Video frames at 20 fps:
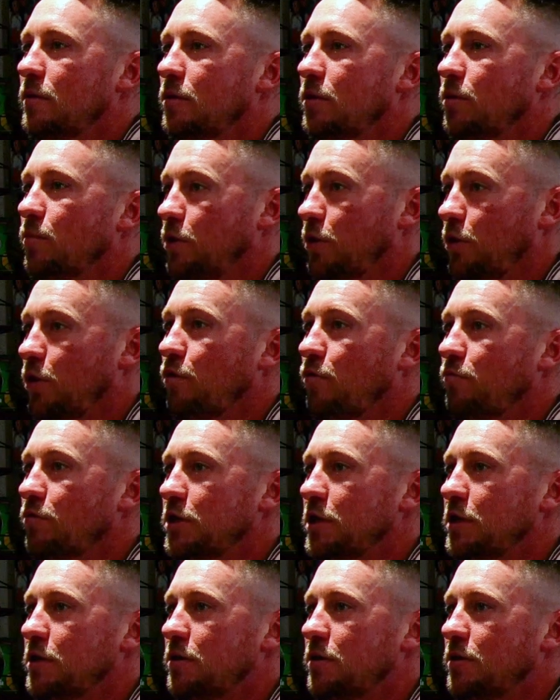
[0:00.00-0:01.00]
You want no
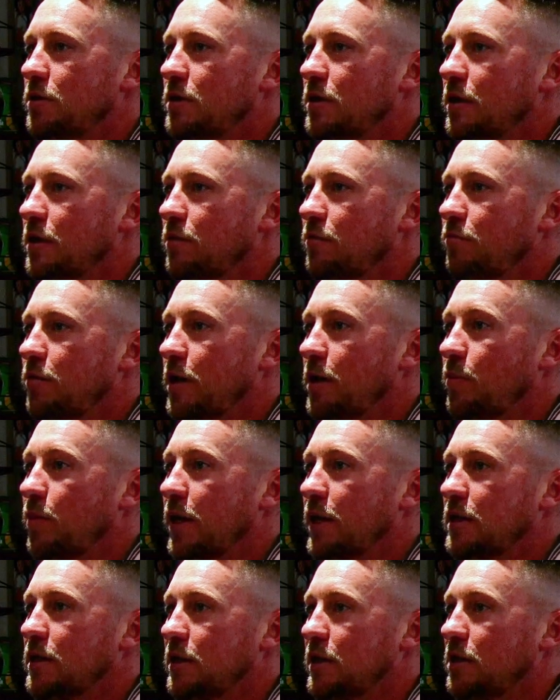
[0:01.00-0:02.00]
resistance in the rig,
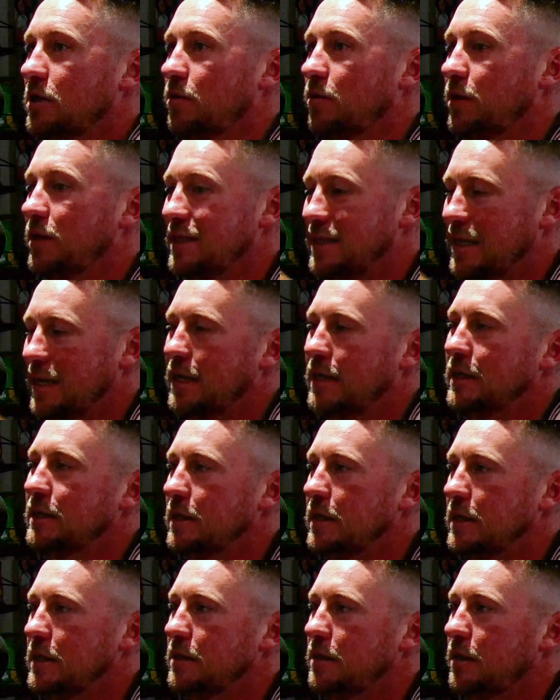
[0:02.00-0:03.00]
basically, so it sinks
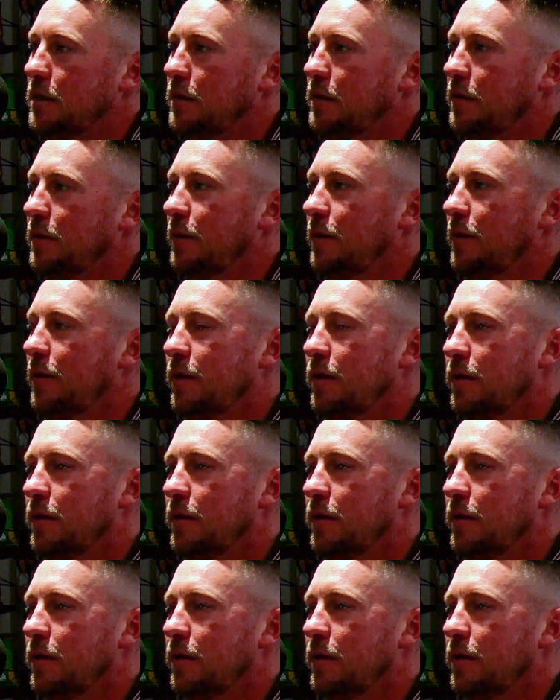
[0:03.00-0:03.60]
easier. So